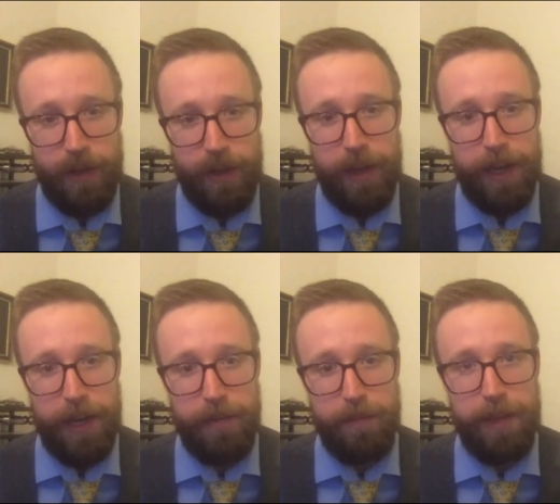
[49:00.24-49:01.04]

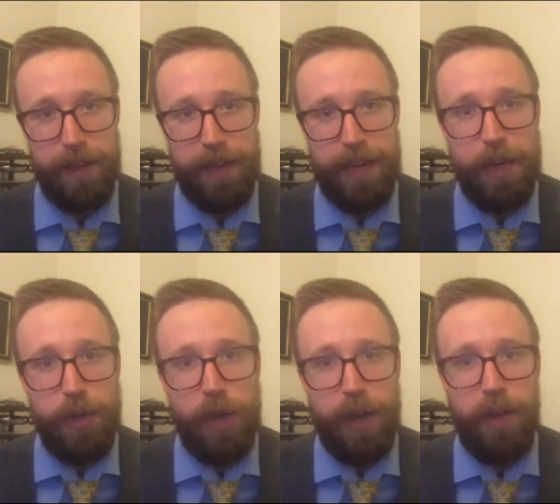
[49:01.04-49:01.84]
Can you
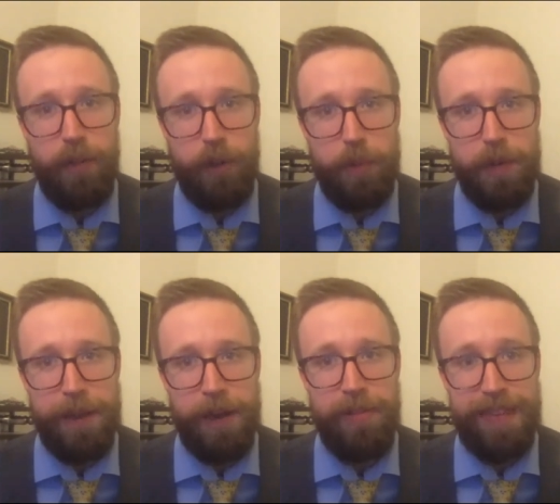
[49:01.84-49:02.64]
talk a little bit
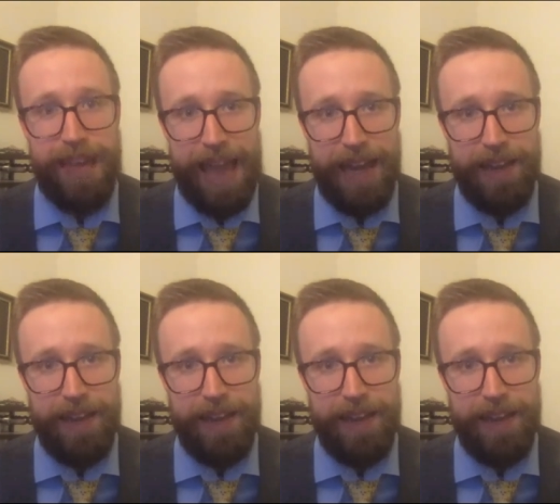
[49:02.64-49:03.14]
about that